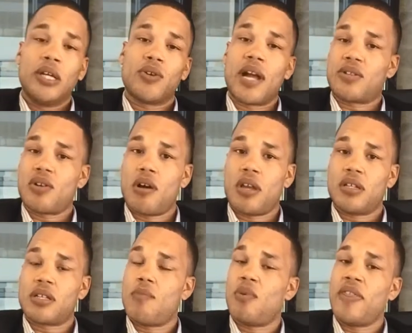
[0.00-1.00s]
You're not talking to
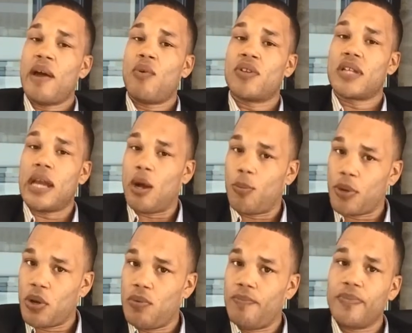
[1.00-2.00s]
someone that wants to help
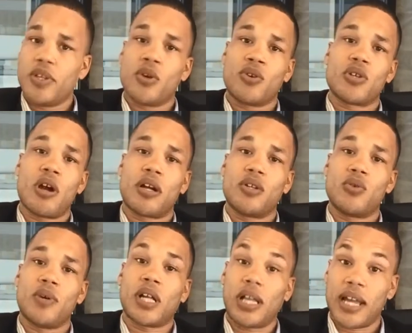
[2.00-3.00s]
you. You're talking
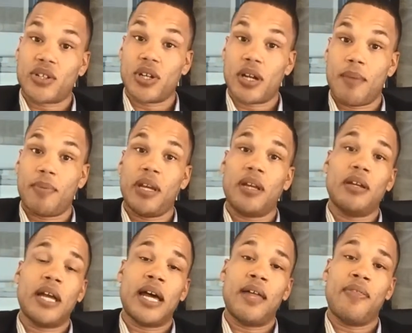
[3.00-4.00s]
to a collection company,
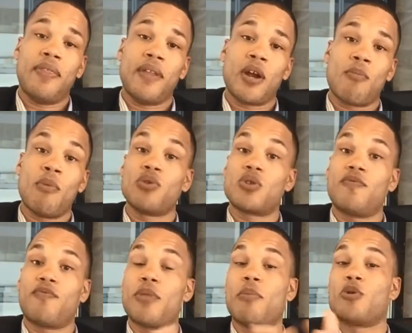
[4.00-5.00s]
and they're
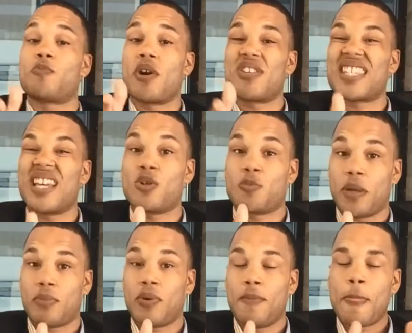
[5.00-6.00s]
for the most part,
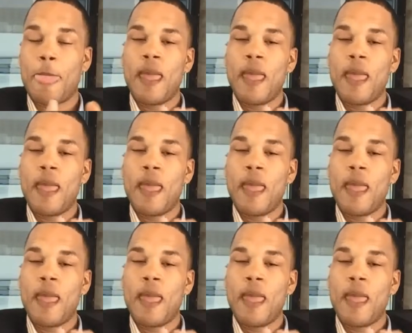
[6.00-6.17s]
salespeople.